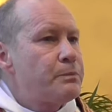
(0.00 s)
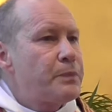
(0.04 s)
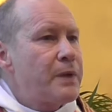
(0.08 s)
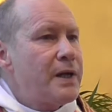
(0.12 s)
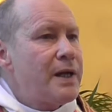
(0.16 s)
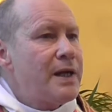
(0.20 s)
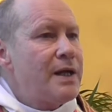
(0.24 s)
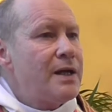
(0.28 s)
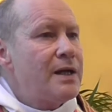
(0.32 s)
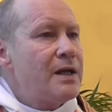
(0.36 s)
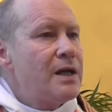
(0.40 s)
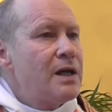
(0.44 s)

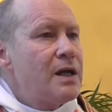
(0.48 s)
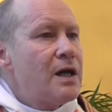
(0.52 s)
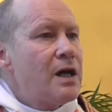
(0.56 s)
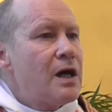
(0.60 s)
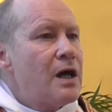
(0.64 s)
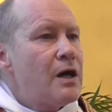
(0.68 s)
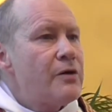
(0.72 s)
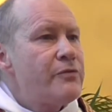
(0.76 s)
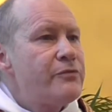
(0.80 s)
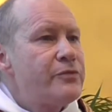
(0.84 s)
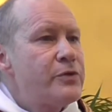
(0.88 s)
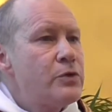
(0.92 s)
bring
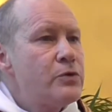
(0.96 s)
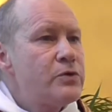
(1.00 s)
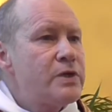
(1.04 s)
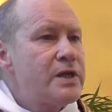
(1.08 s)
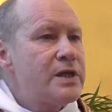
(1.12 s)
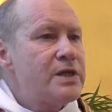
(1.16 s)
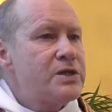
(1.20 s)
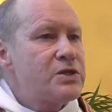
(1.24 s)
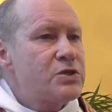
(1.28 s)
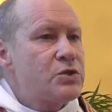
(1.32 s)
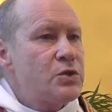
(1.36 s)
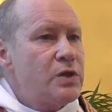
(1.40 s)
a few
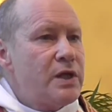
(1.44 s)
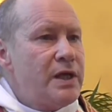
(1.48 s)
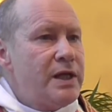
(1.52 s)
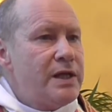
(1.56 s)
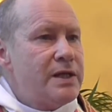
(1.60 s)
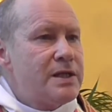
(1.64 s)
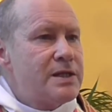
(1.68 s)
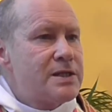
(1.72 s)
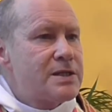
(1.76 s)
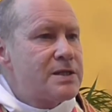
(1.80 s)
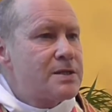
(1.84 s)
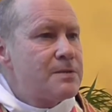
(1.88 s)
things to
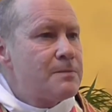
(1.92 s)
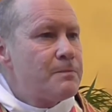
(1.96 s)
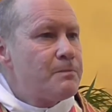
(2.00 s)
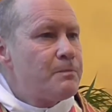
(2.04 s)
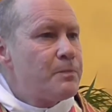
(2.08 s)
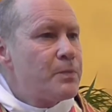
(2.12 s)
eat.